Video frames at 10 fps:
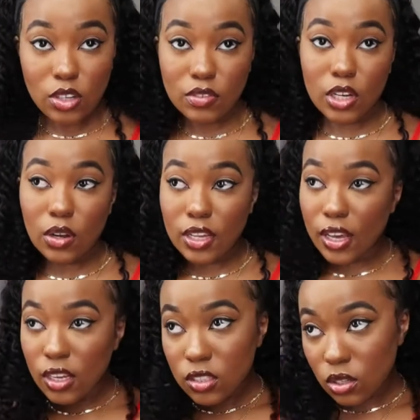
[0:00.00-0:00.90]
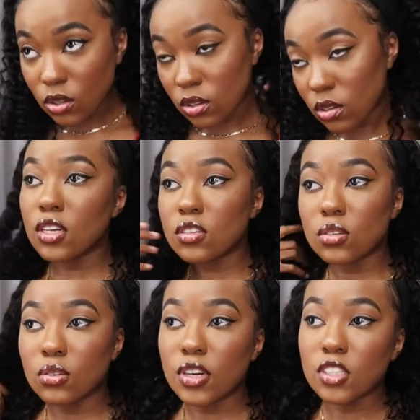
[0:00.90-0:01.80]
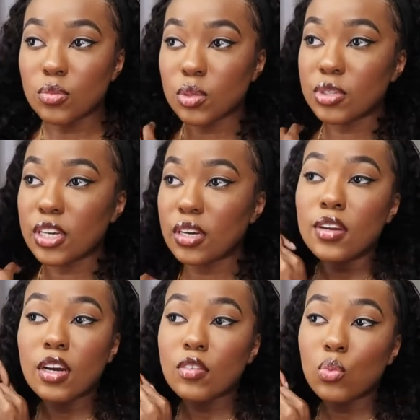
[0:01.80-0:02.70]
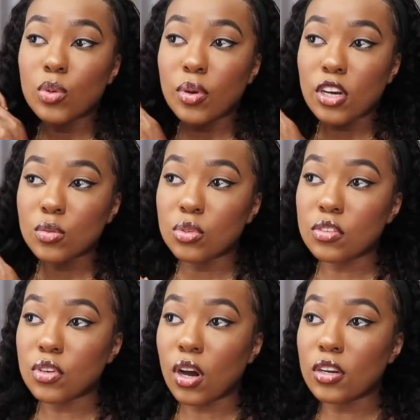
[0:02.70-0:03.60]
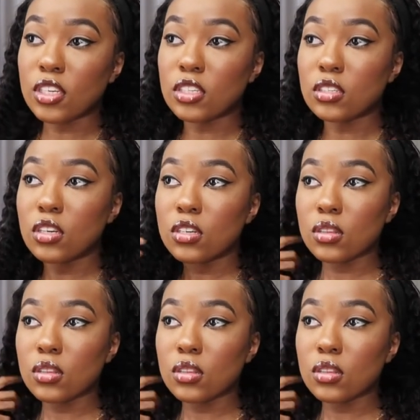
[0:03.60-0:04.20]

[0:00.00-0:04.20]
don't even know that so that is so crazy to me but yeah none of it would be possible if y'all didn't